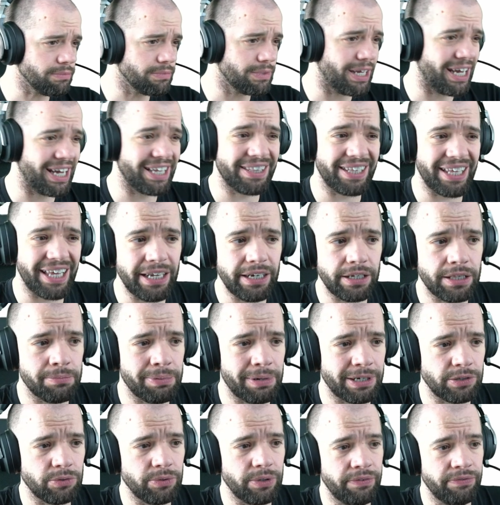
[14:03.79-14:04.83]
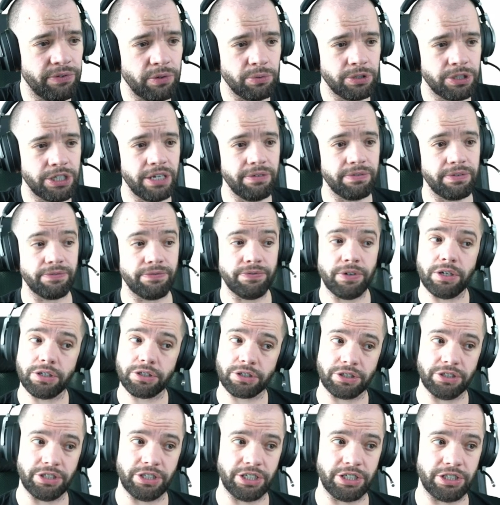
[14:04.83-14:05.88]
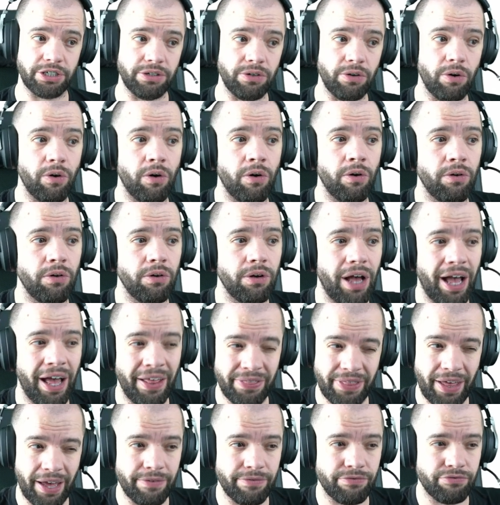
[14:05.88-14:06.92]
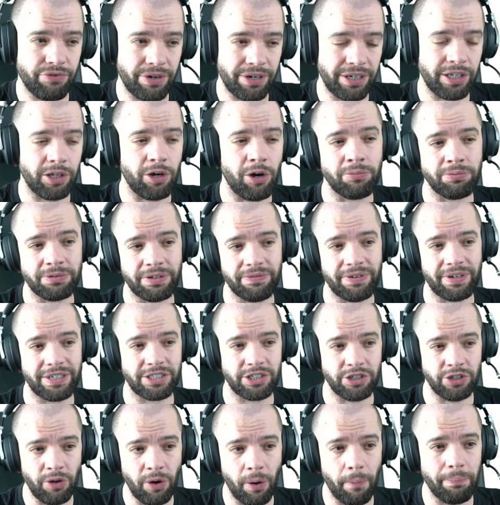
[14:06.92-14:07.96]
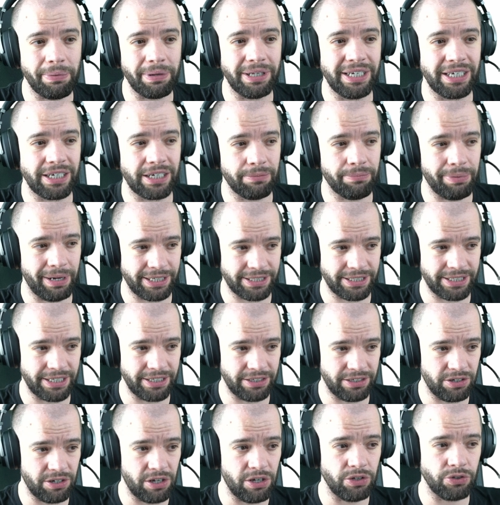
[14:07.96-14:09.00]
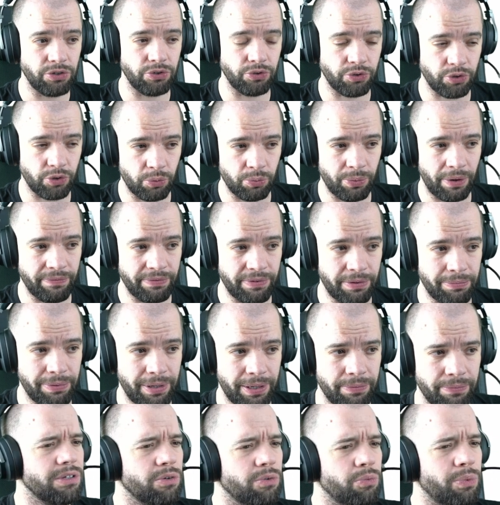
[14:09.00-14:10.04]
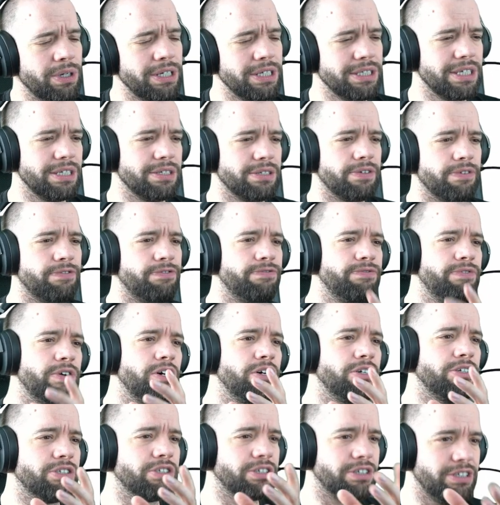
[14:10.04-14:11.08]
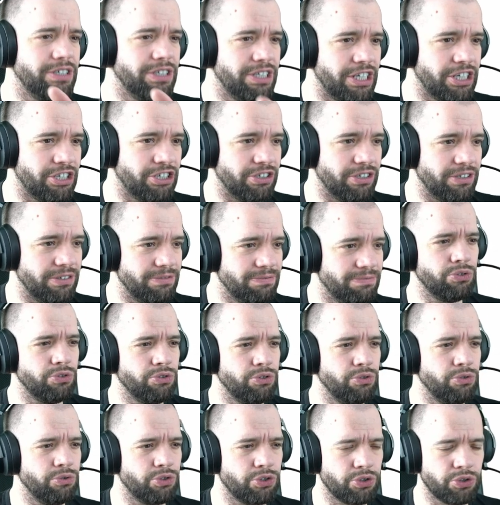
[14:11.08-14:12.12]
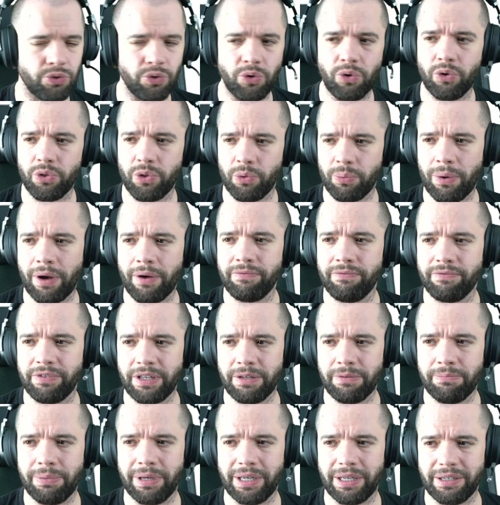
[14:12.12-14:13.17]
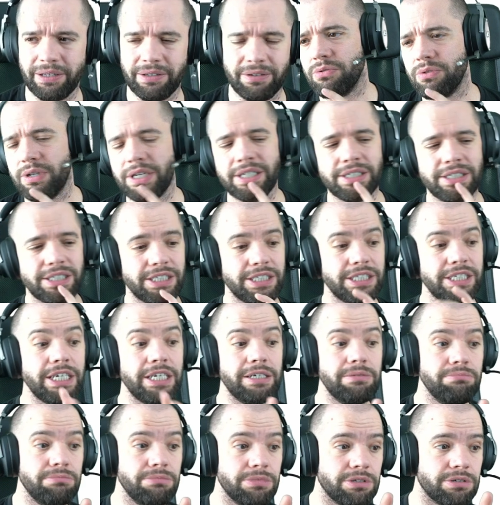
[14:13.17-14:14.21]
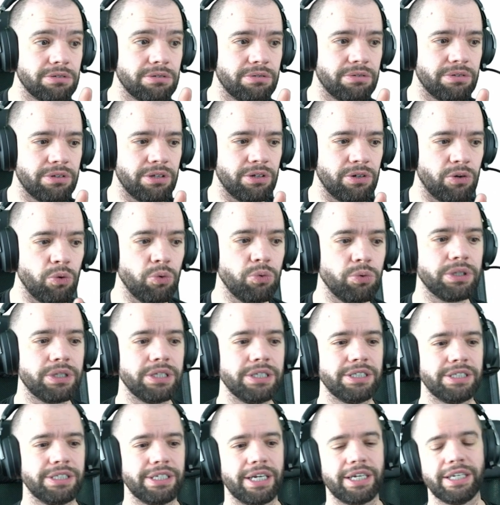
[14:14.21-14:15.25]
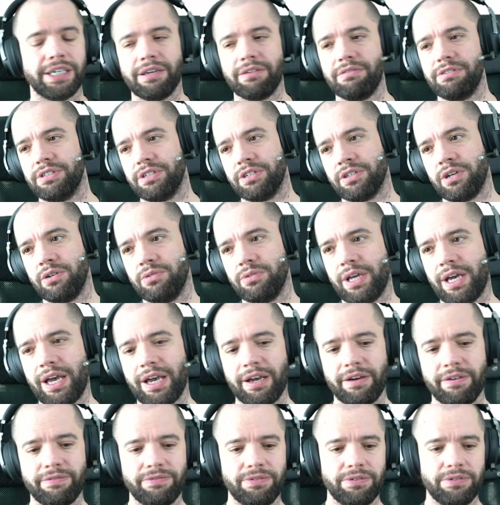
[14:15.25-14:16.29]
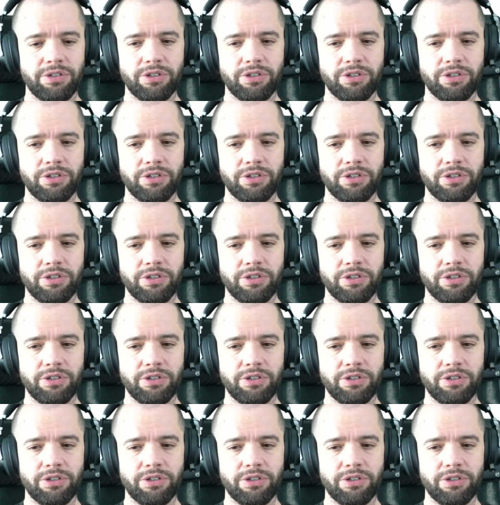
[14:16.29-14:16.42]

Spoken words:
At the end of the battle, if you achieve the first condition and that friendly operative has not been incapacitated, you score 1 VP. When it says the first condition, you score the 1 VP. It seems that all of these secondaries are going to have